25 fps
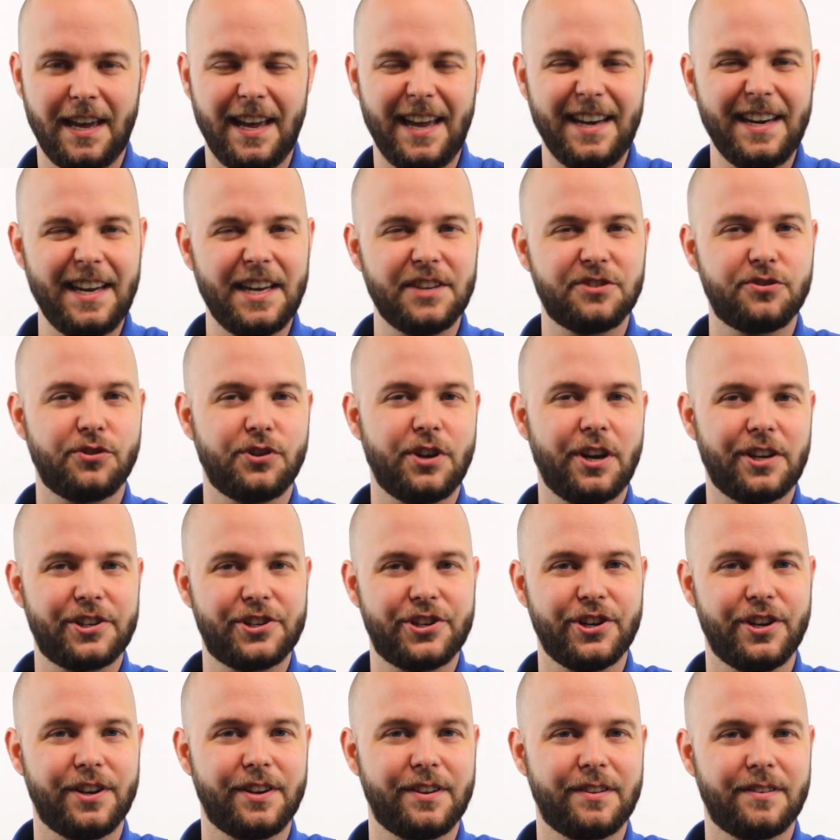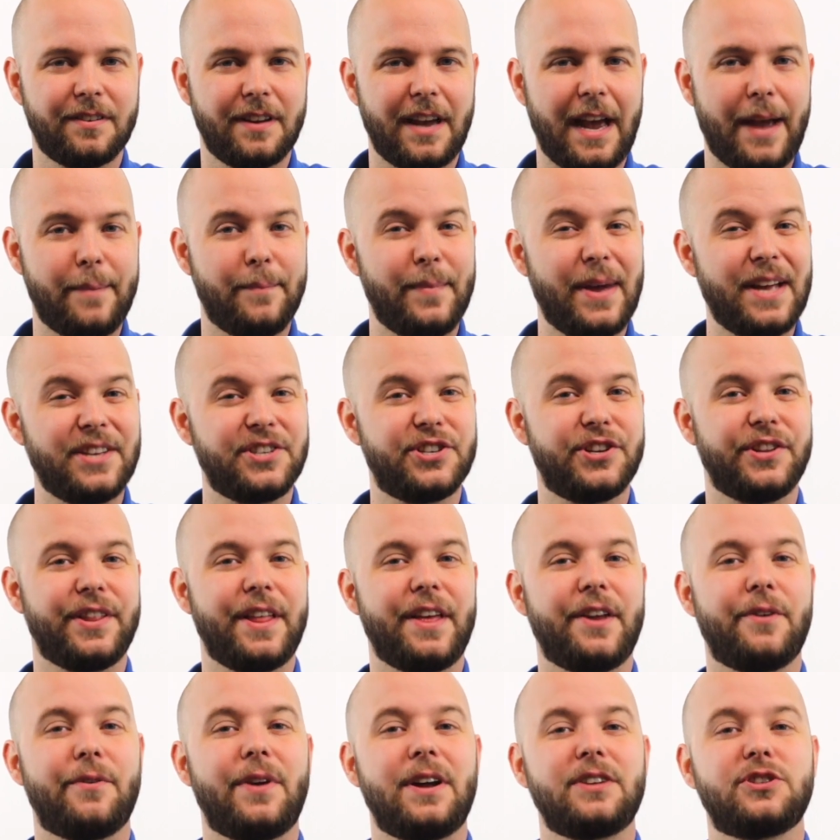In the introduction, I mentioned
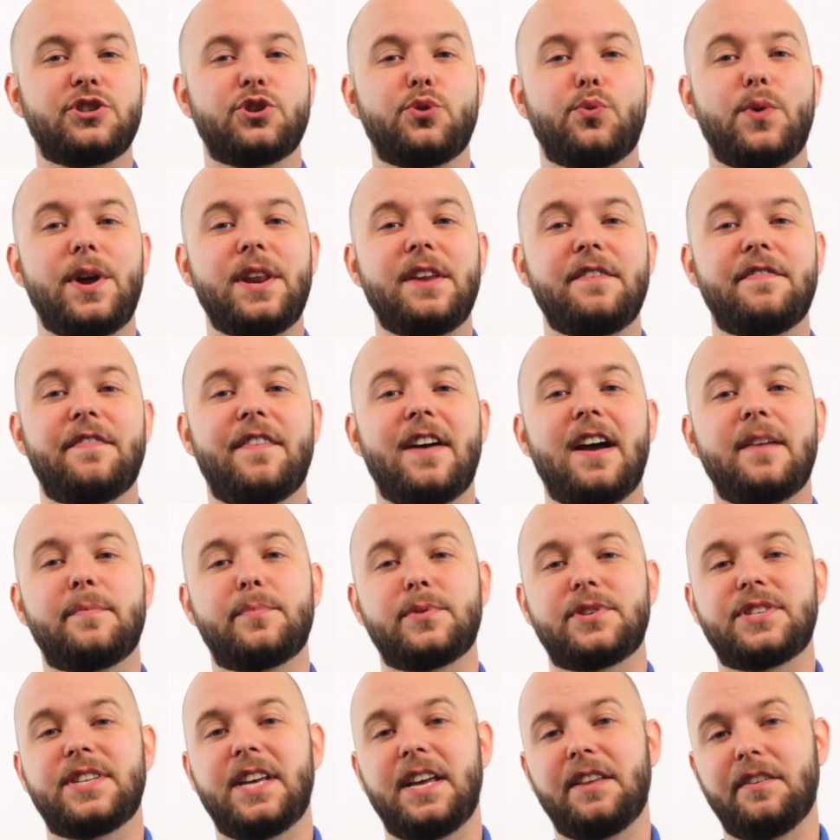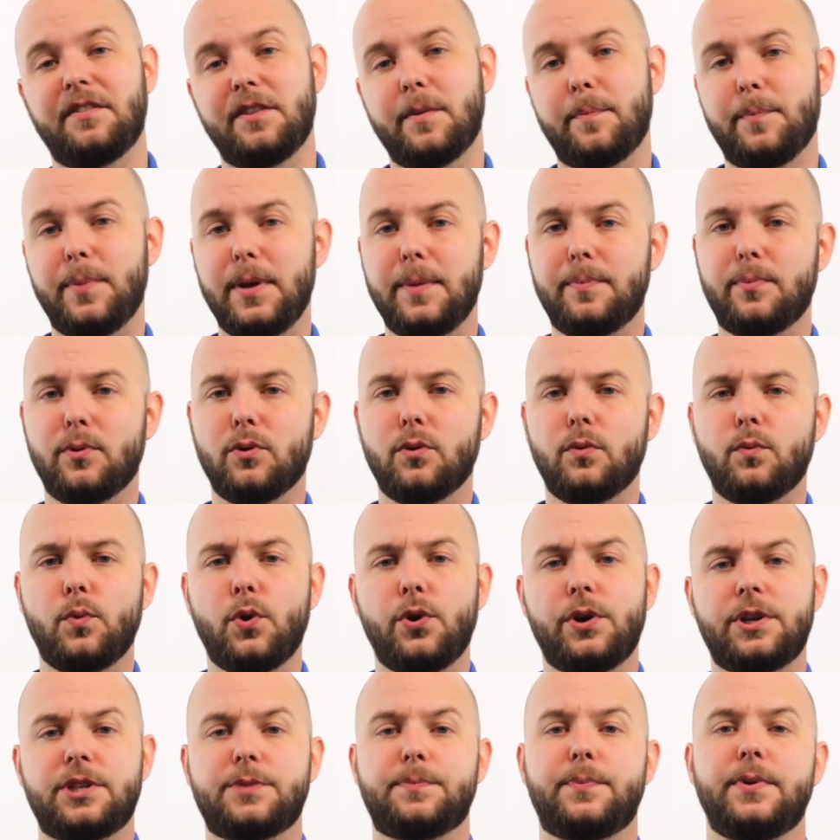that around 25% of the people
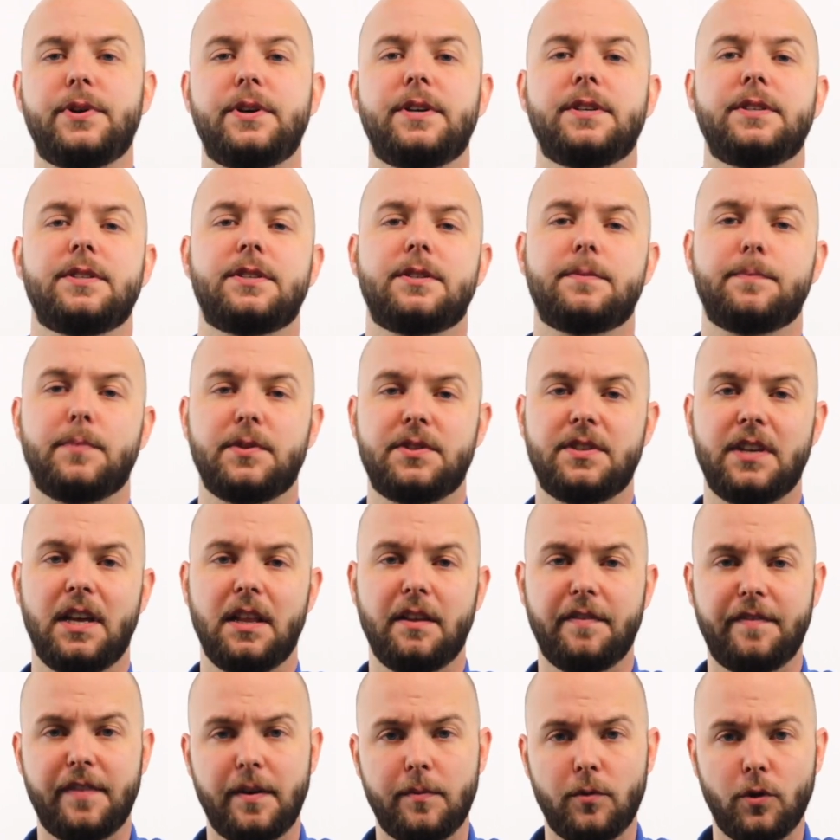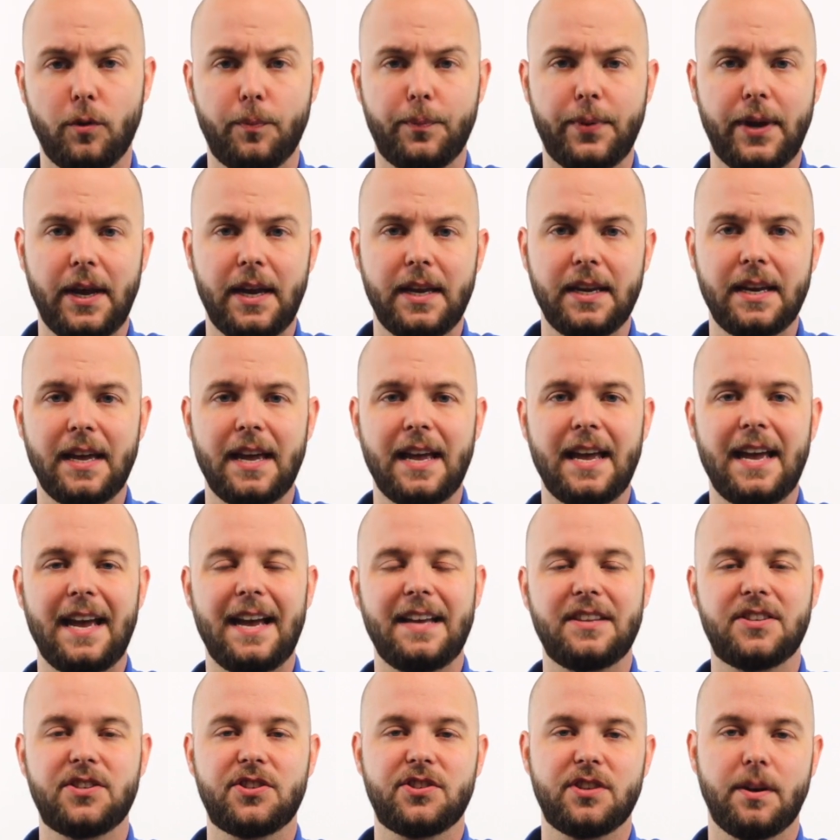will experience patellofemoral pain
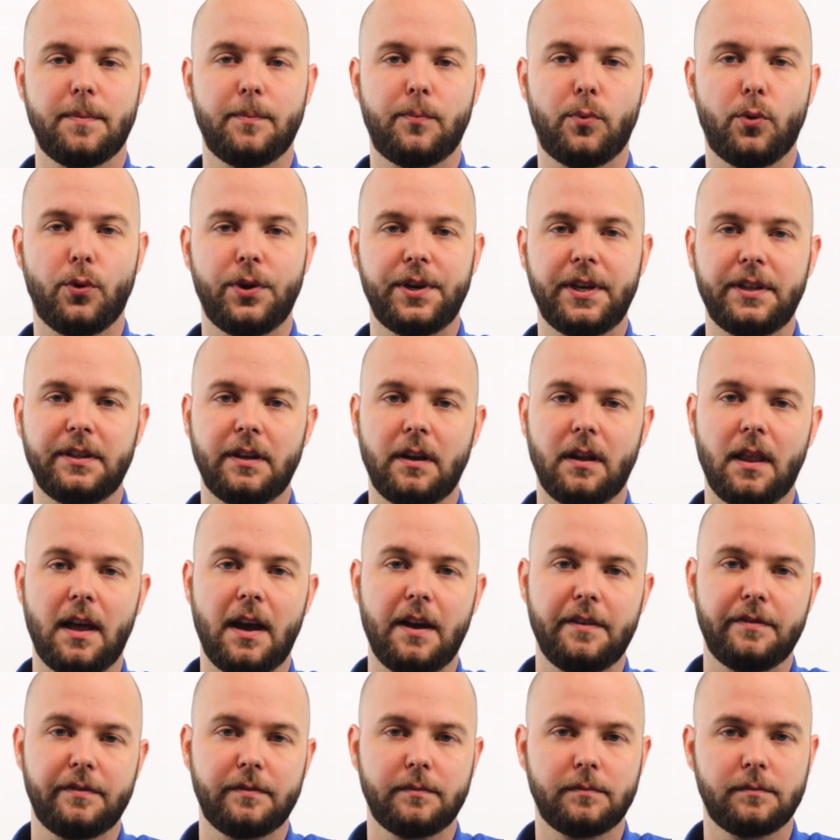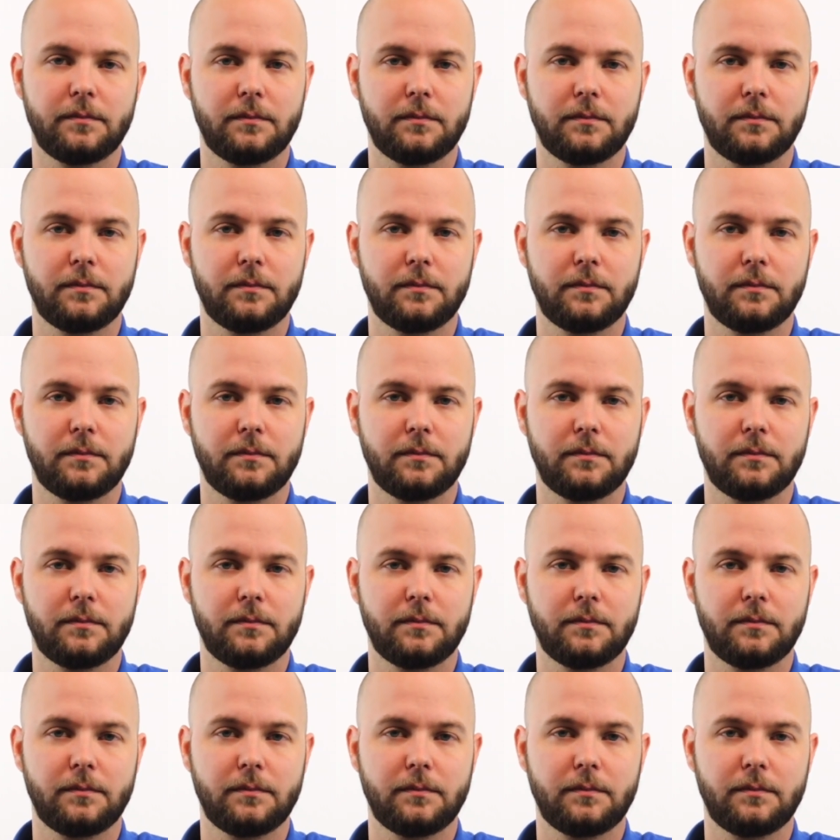at some point in their life.